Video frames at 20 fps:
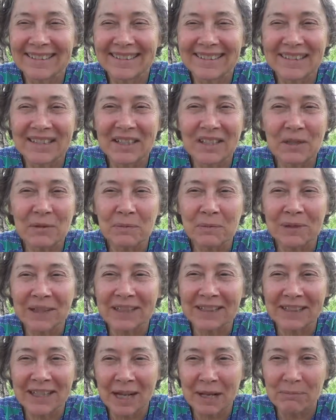the
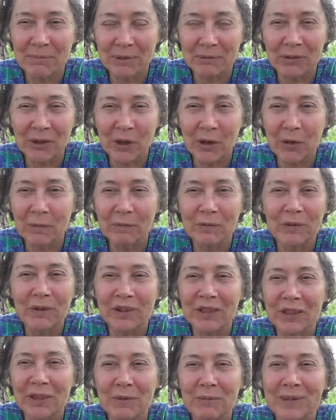springtime of hope for
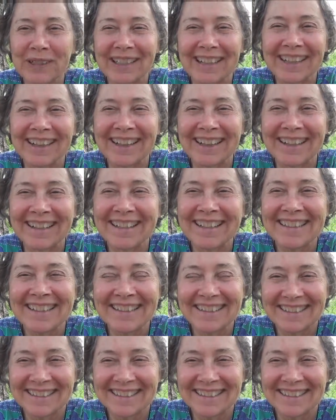humankind.